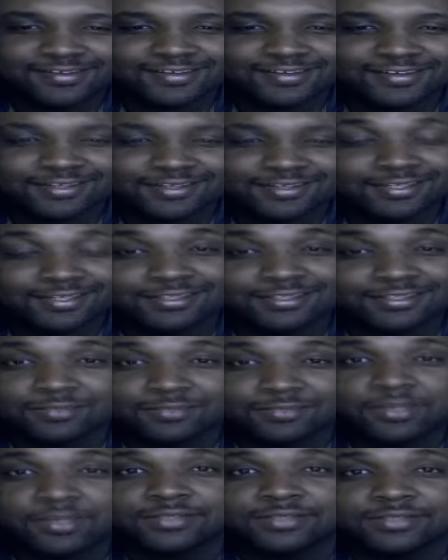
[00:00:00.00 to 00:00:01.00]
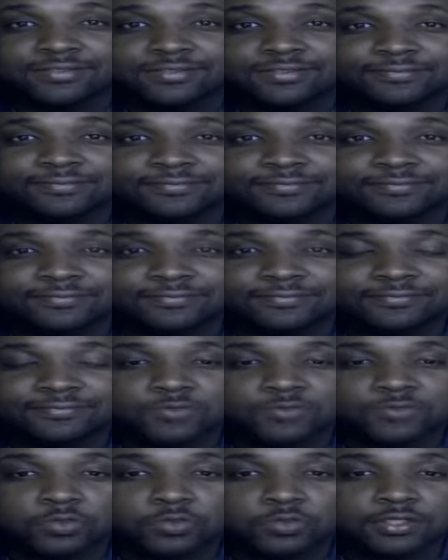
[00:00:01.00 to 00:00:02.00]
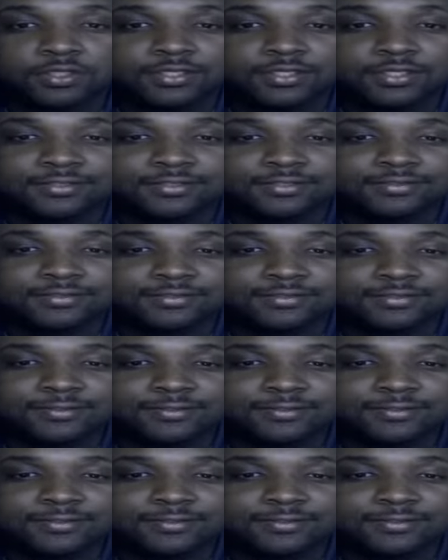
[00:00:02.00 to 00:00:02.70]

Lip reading: It's amazing. It really is.